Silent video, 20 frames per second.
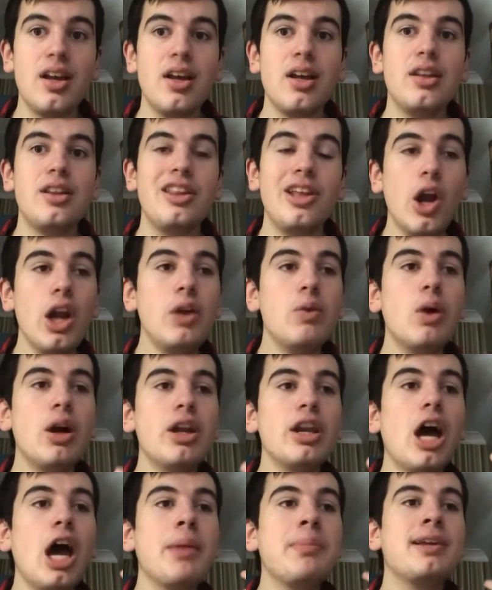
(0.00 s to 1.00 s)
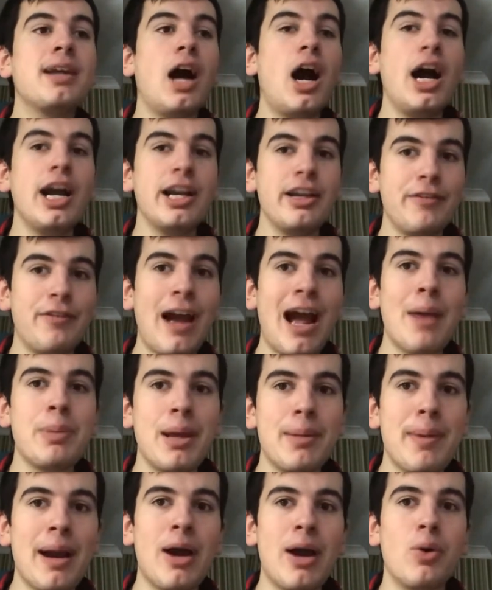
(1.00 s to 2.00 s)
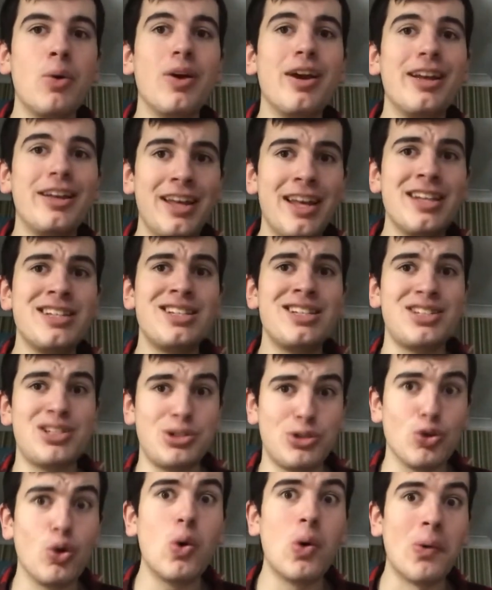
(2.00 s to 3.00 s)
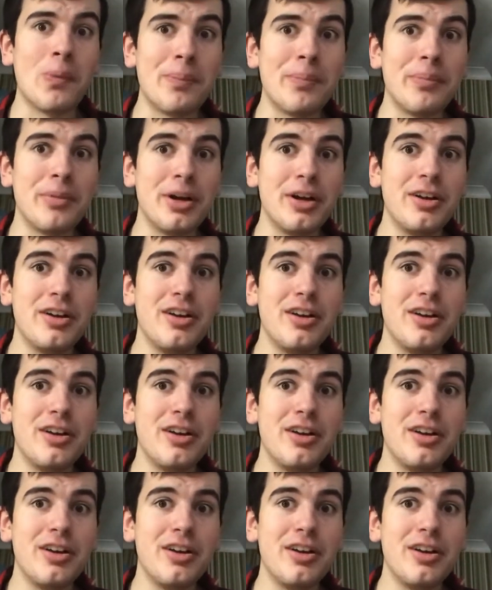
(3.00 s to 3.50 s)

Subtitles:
The only one I'm kind of happy about is Storm.